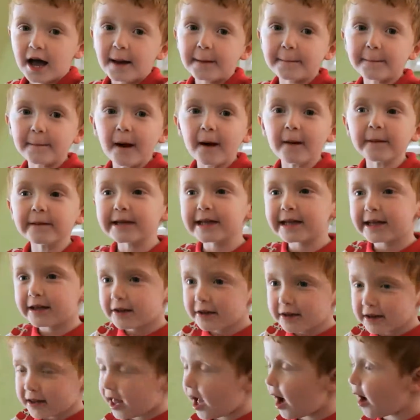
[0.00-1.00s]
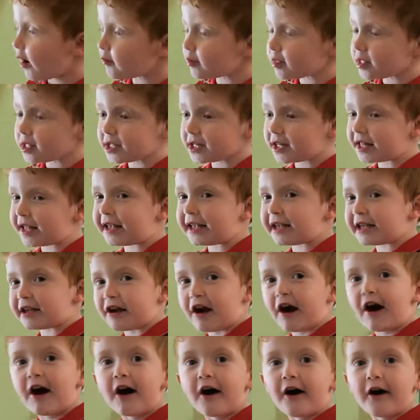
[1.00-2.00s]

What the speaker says: Mommy and Alfie here.